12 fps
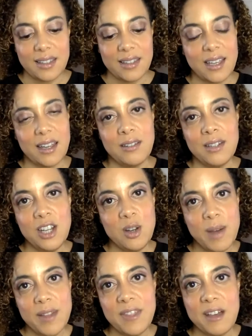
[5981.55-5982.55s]
I don't know
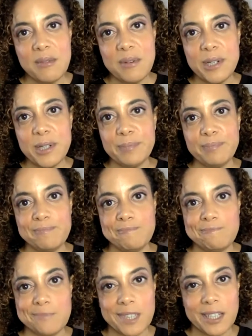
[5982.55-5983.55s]
about that one.
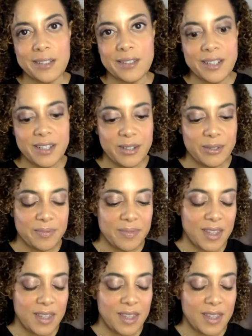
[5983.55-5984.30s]
I don't know.